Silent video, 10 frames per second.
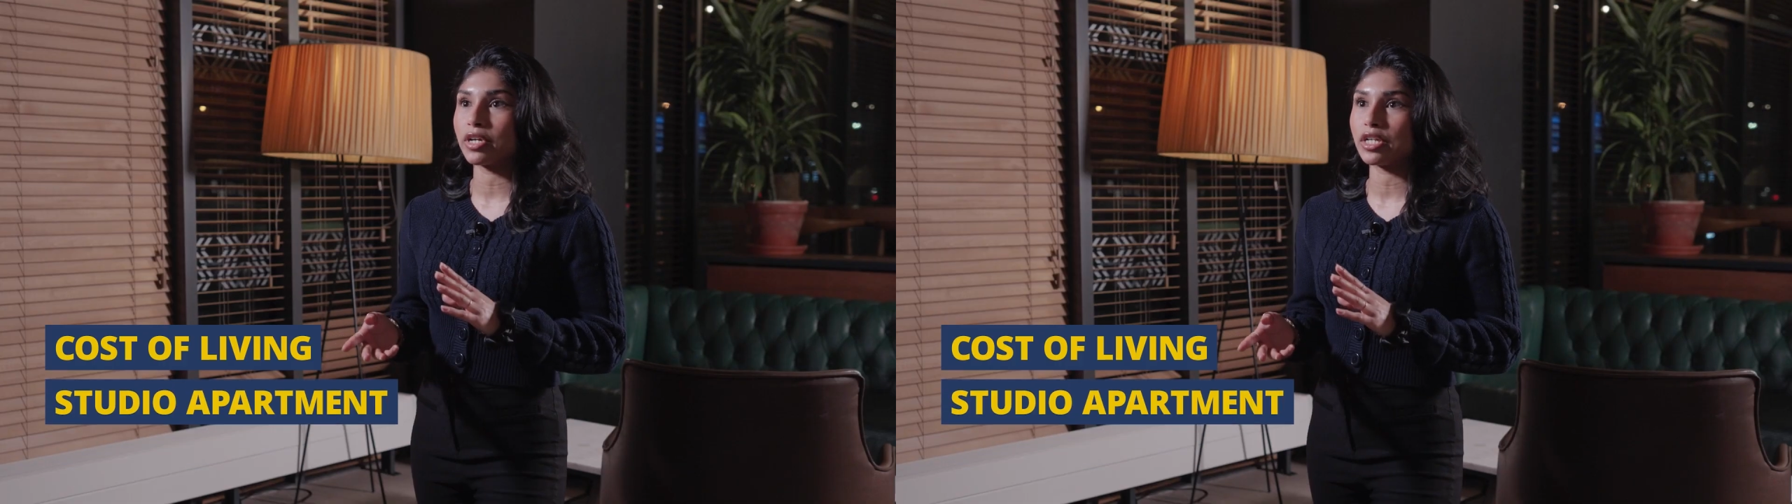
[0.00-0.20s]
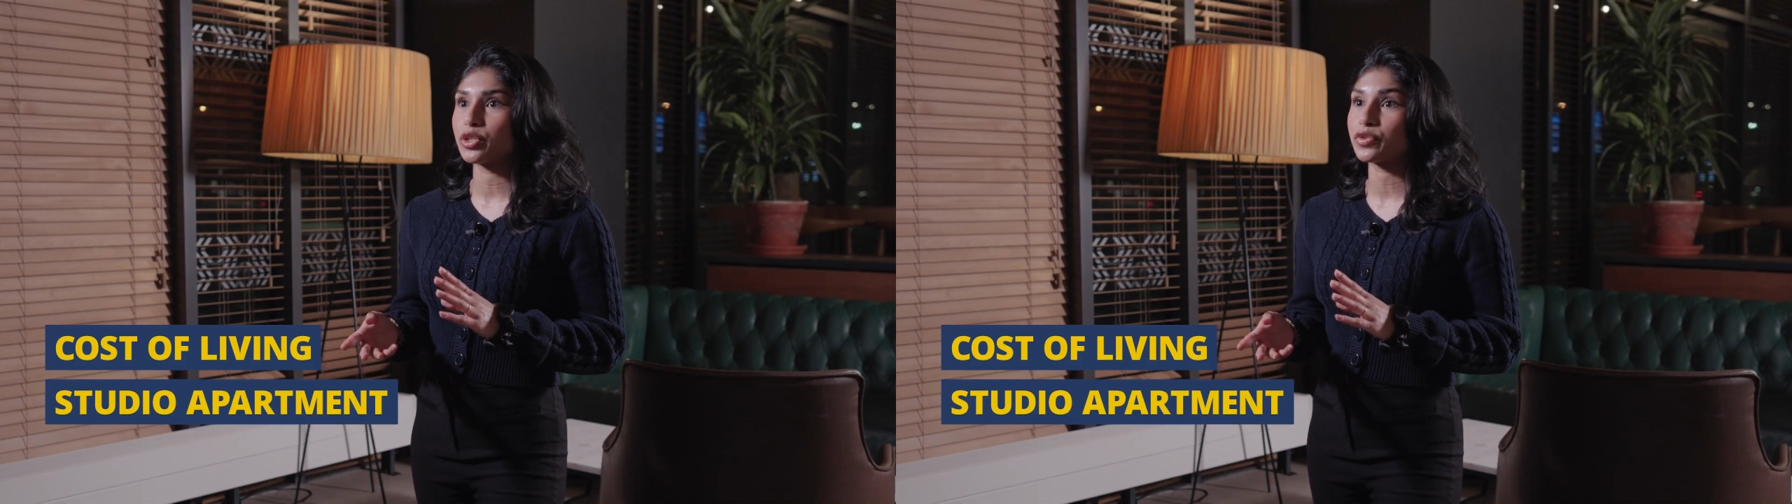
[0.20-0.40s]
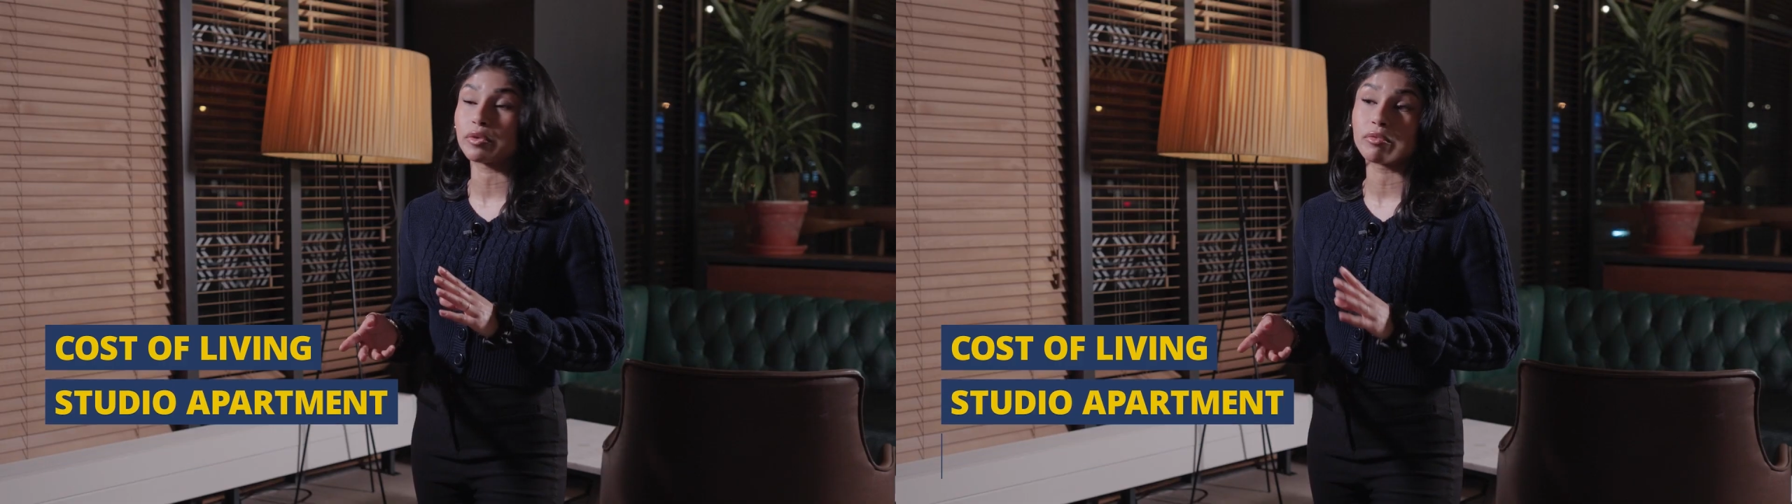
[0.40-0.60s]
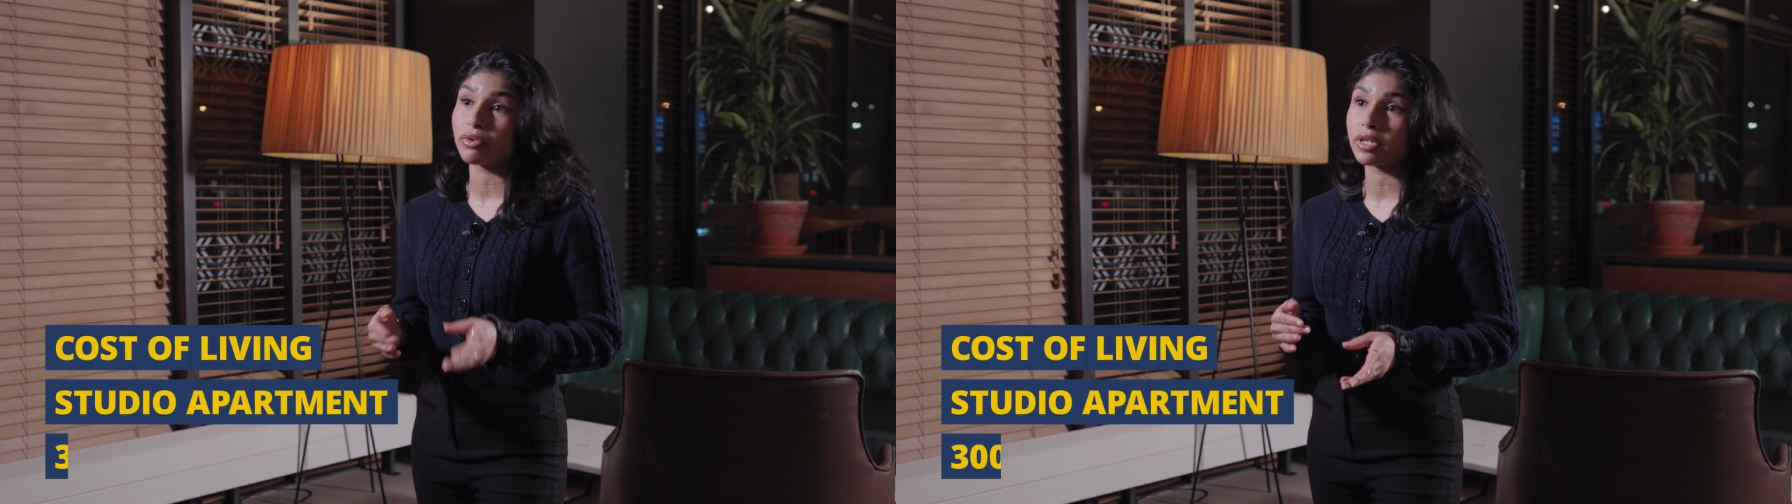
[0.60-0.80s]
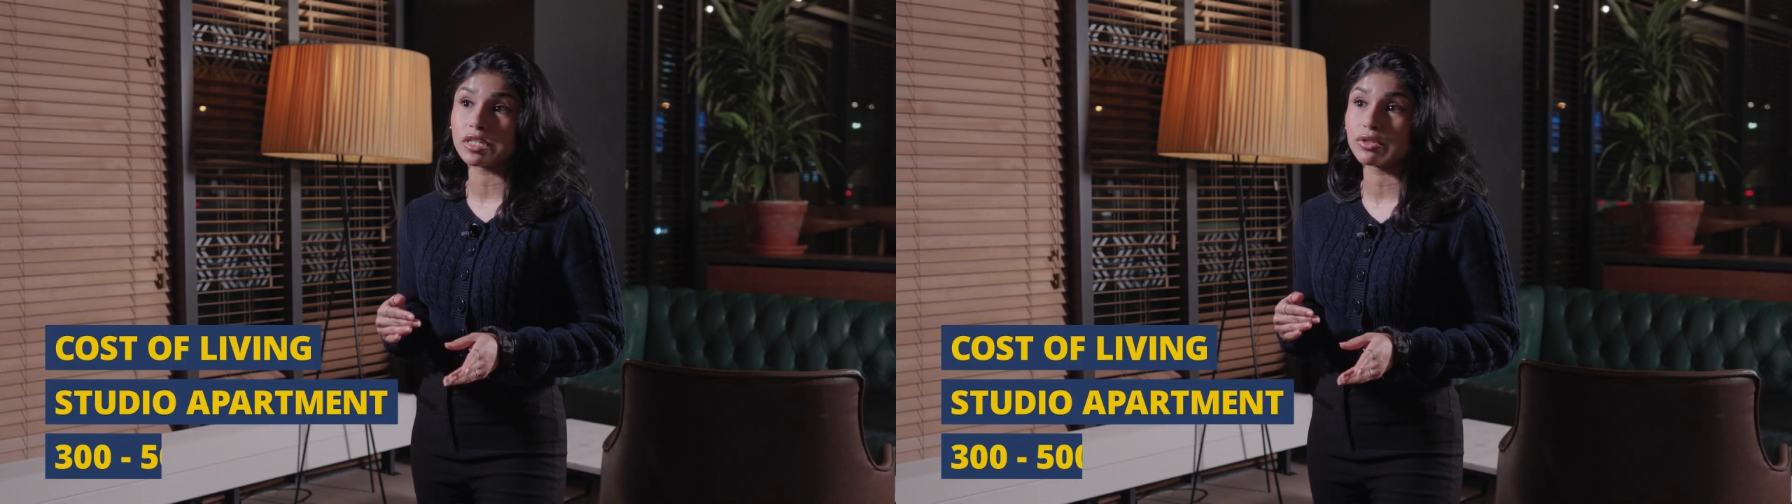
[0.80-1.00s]
range from
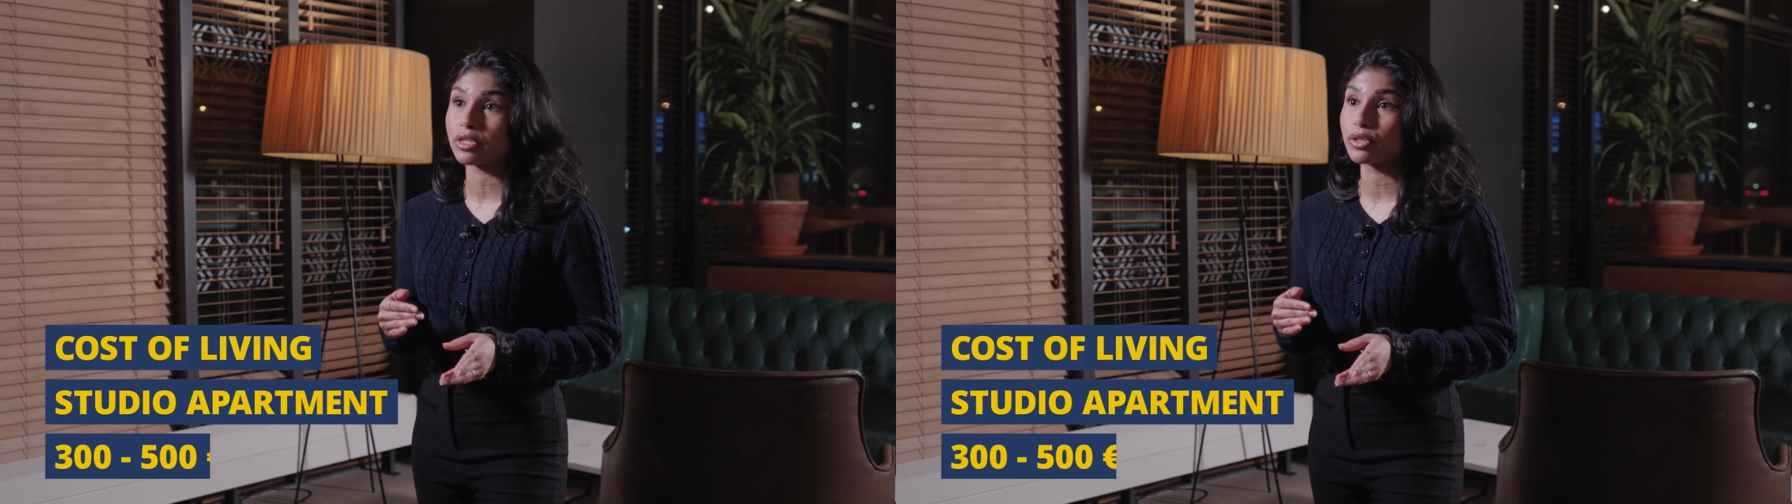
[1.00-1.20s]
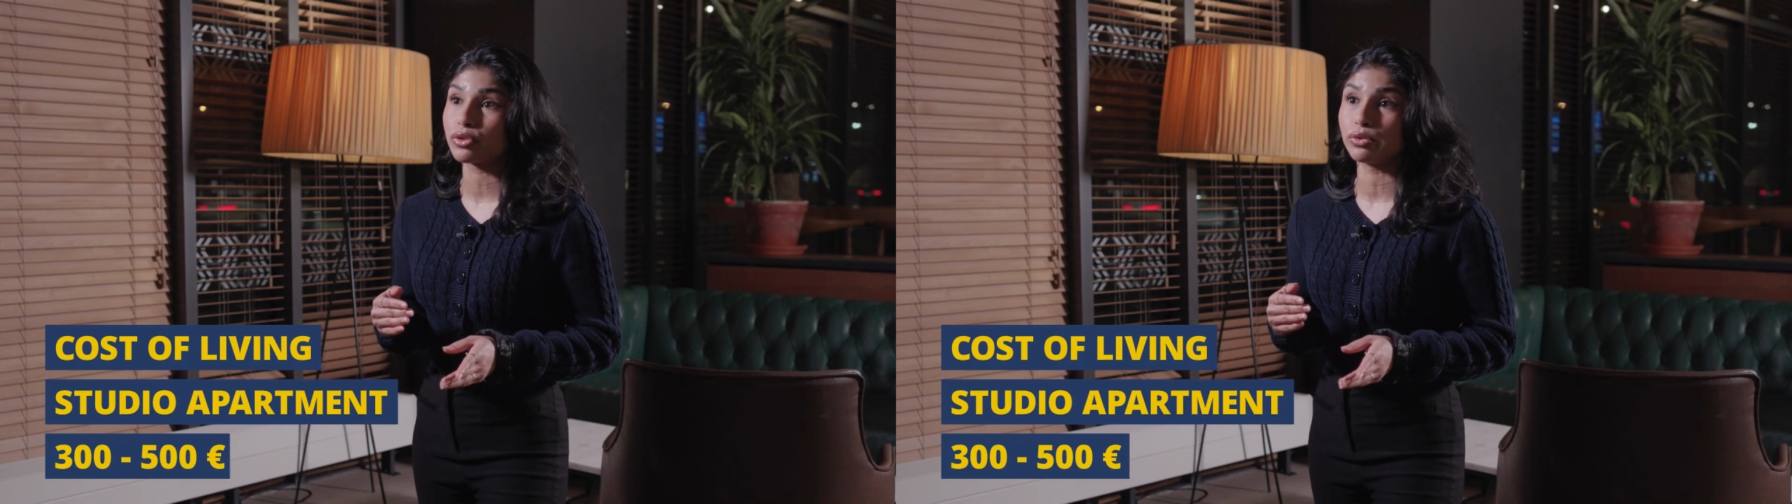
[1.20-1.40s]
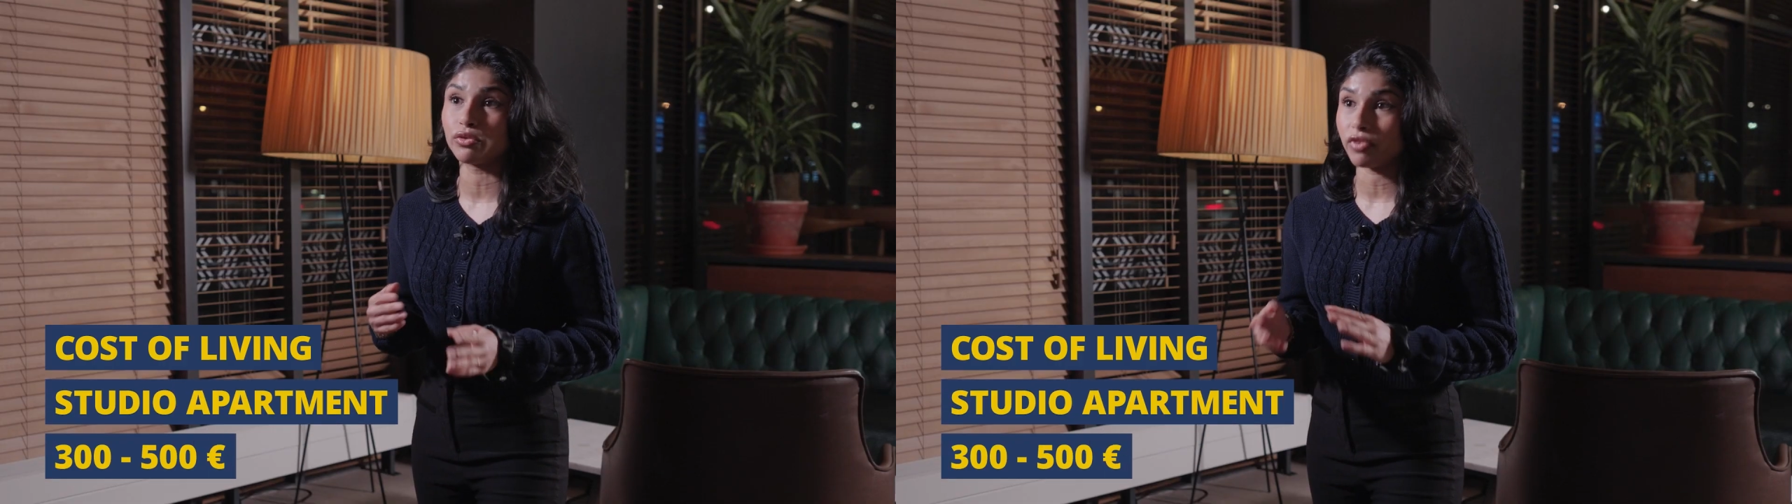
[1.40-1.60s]
300 to